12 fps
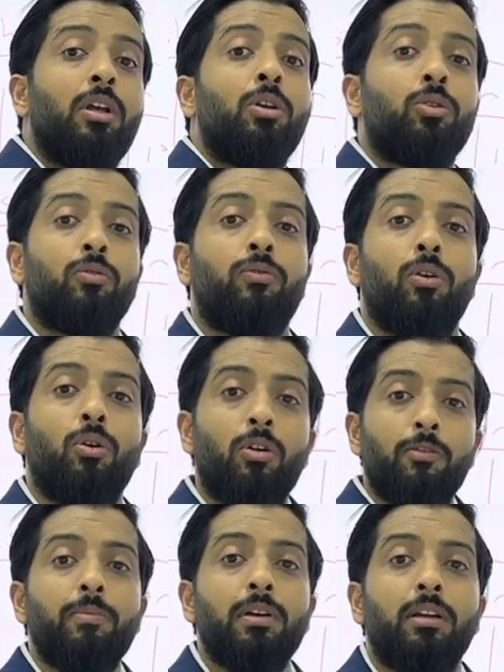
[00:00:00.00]
So for a lot
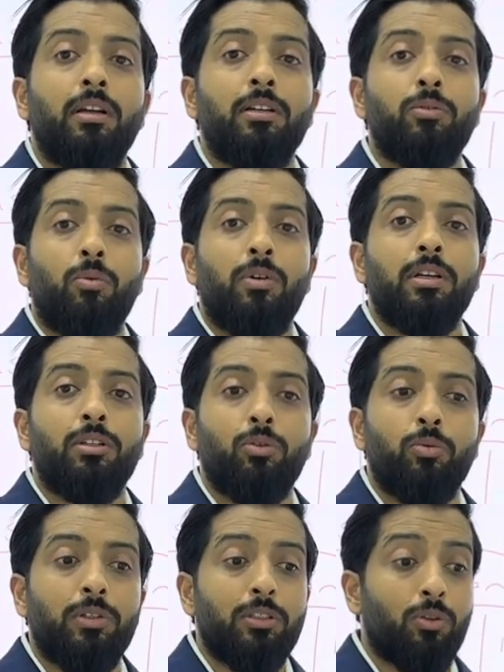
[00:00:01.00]
of my clients, what I
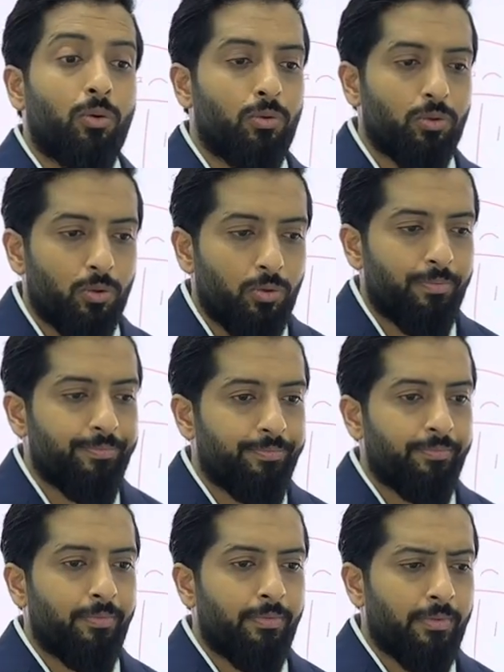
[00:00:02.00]
do is also, oh,
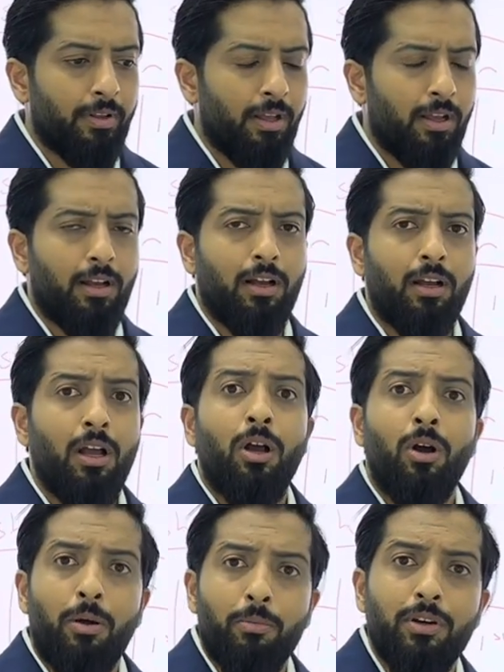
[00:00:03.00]

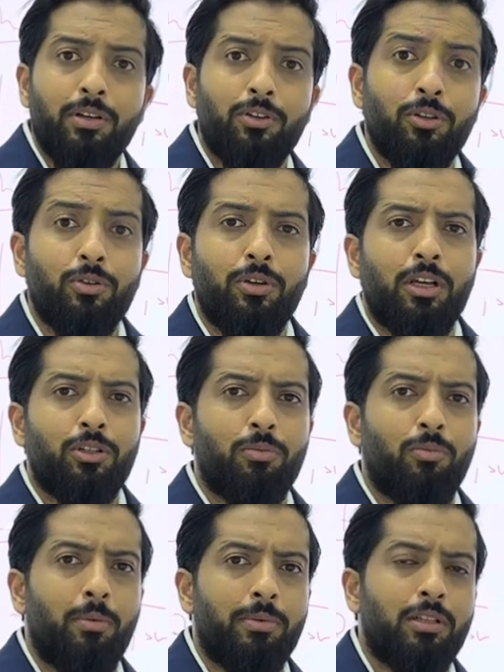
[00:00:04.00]
I'm going to introduce you guys to
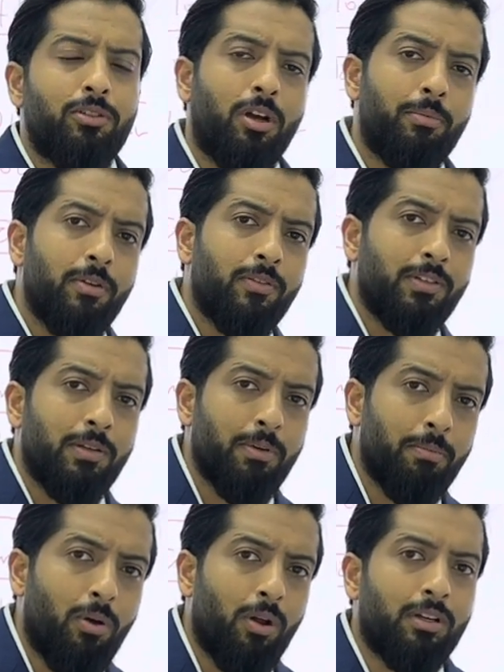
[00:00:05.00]
Mohammed Al Jabri. You've seen my
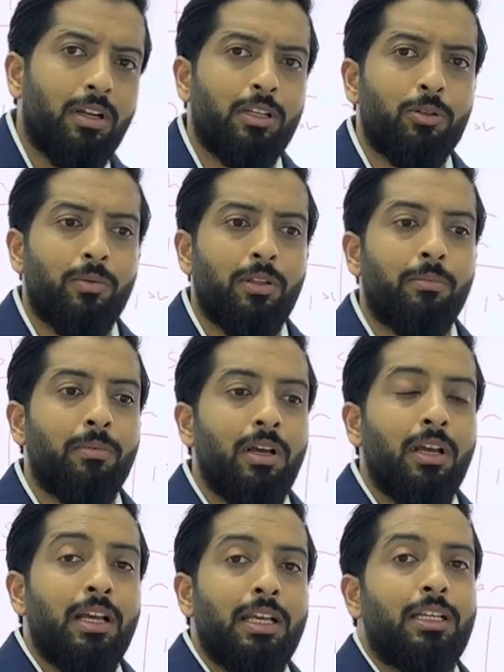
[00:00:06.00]
podcast with him.
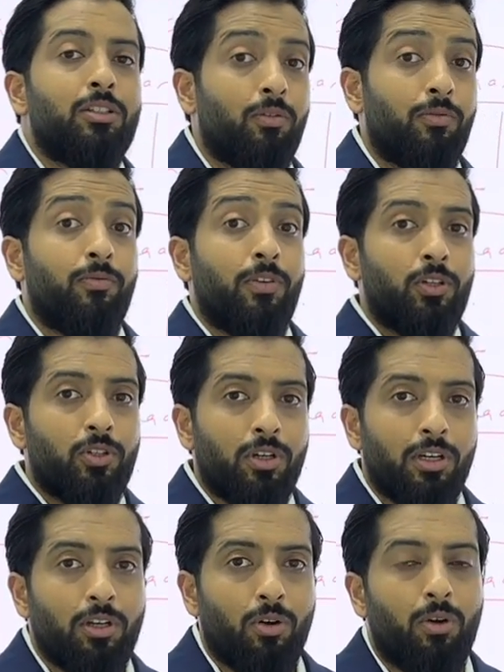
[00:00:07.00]
He's
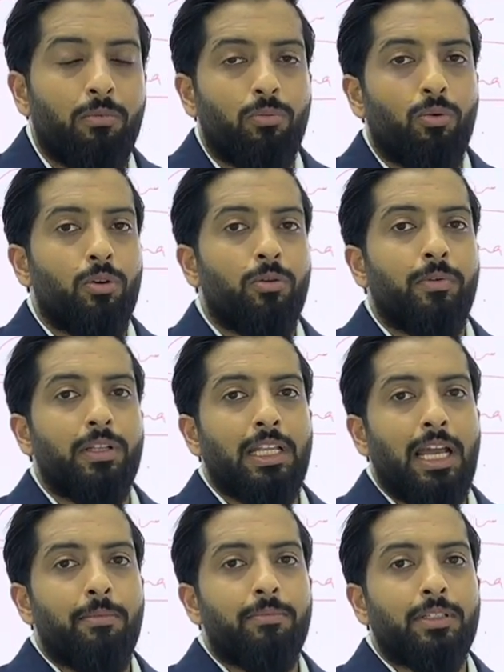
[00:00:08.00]
officially on board with
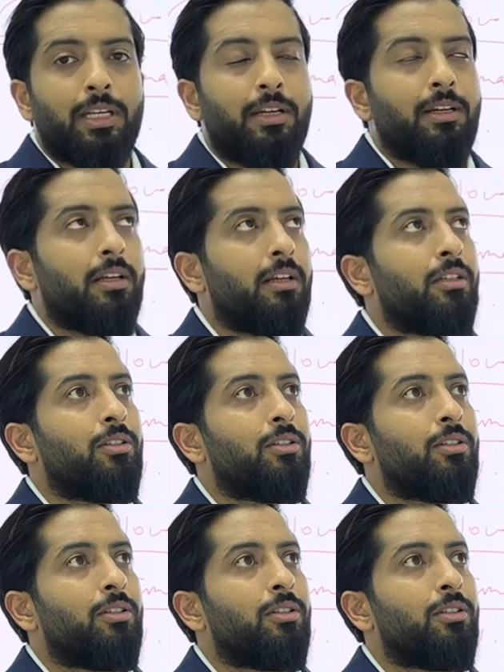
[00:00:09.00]
MZ.